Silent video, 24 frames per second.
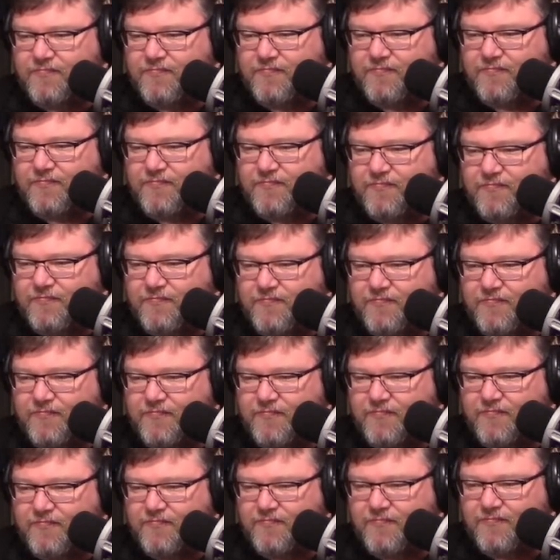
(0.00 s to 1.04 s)

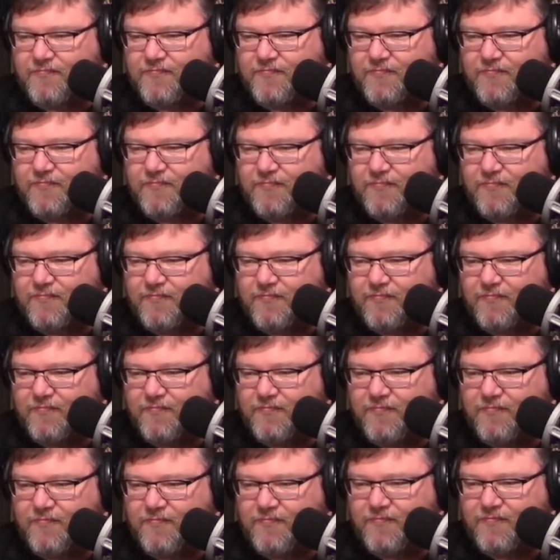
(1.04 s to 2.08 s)

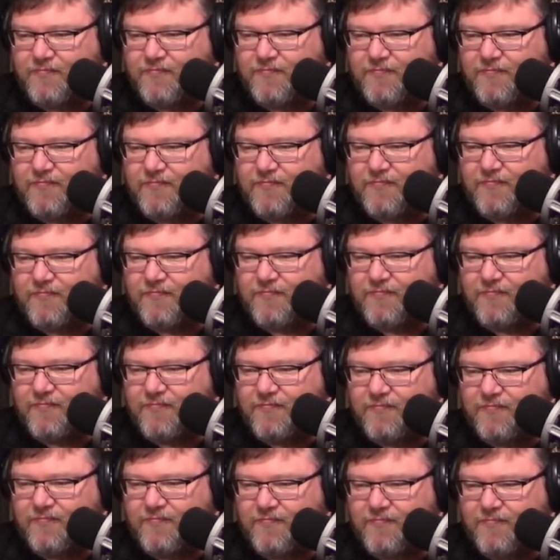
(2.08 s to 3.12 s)

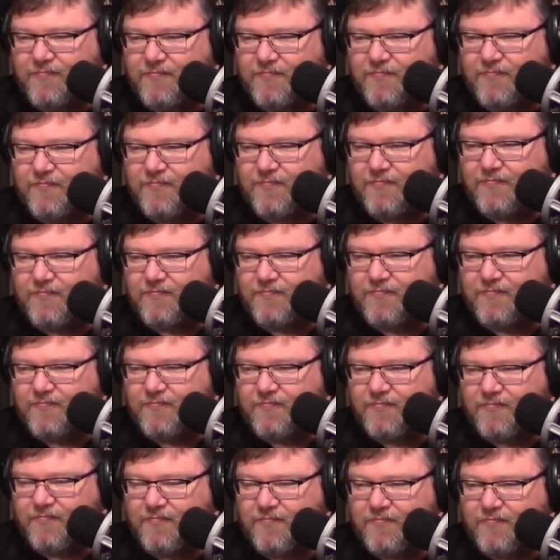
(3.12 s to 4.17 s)

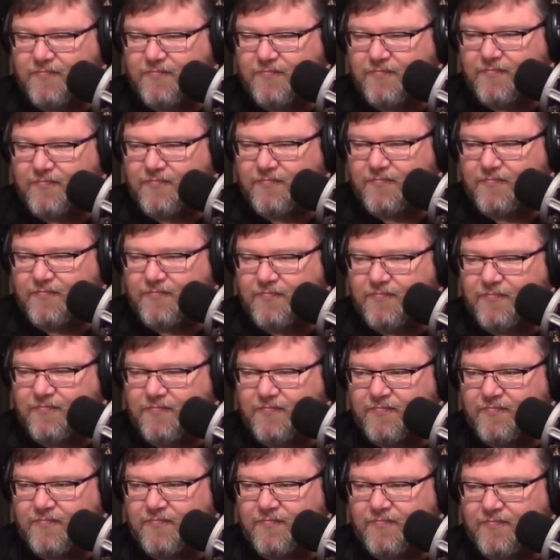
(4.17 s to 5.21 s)

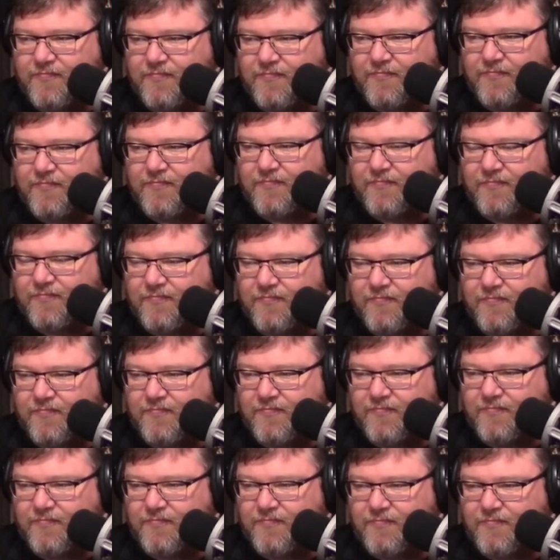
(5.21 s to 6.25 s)

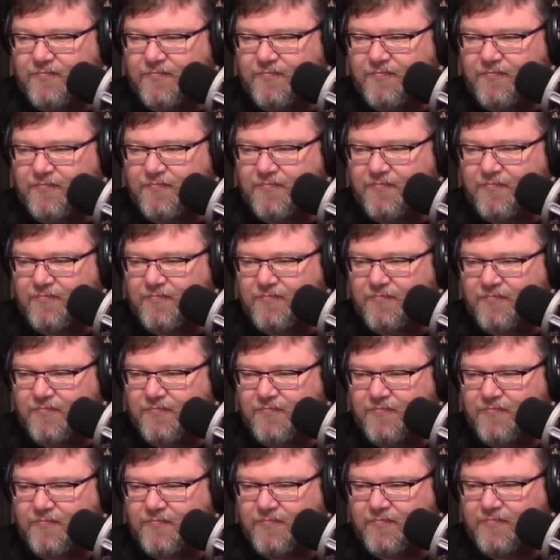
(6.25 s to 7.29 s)

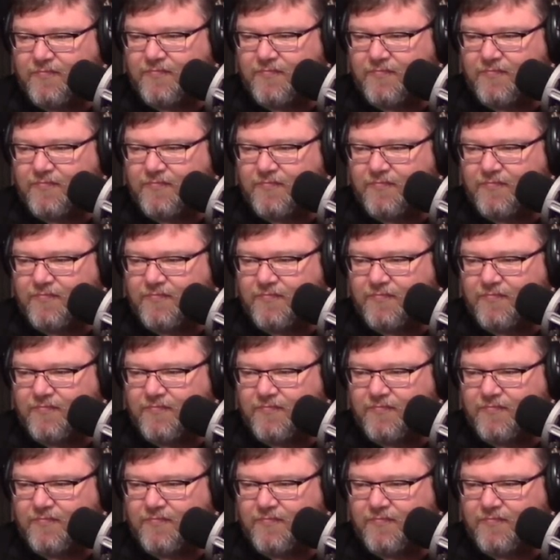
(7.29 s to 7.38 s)
(silent)